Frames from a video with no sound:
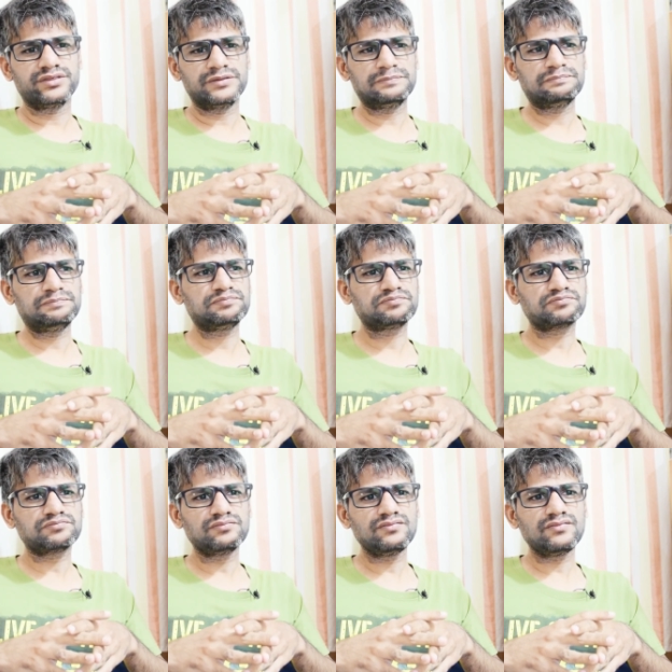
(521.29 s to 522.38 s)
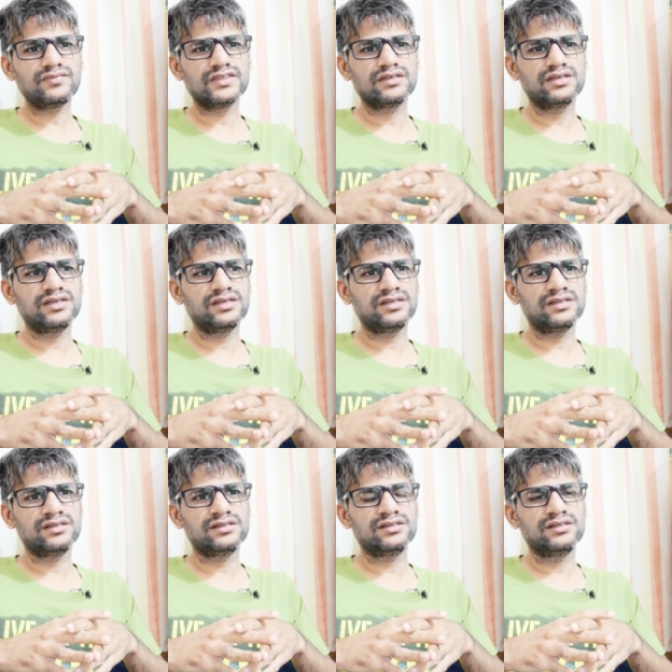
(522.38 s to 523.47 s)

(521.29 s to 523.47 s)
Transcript: um, uh,